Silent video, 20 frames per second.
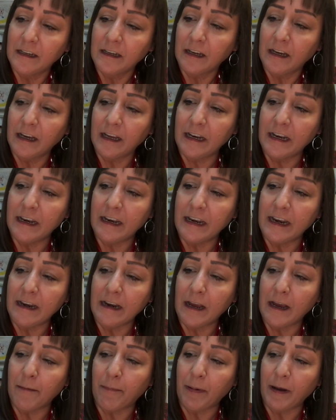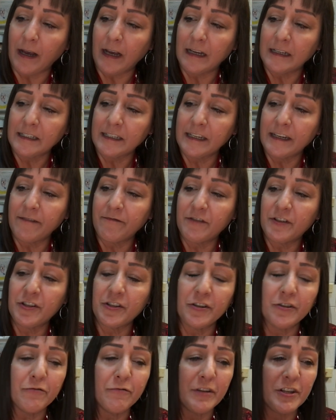a
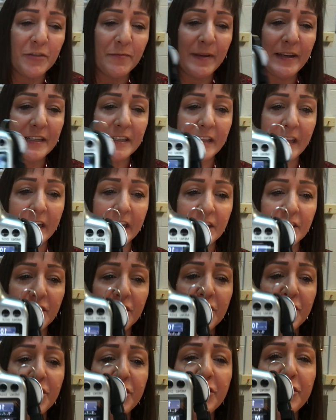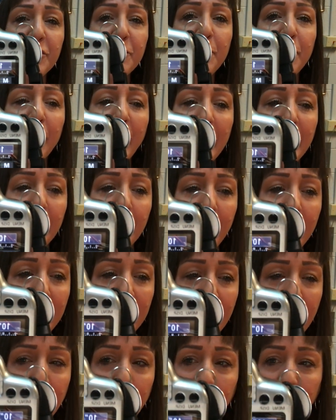+2, which means that it's too bright right
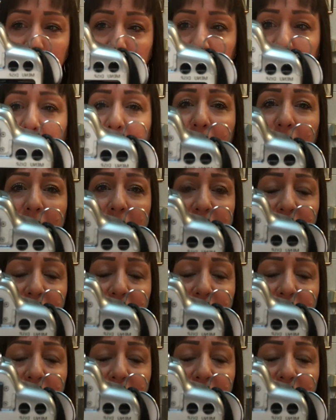now because I've got it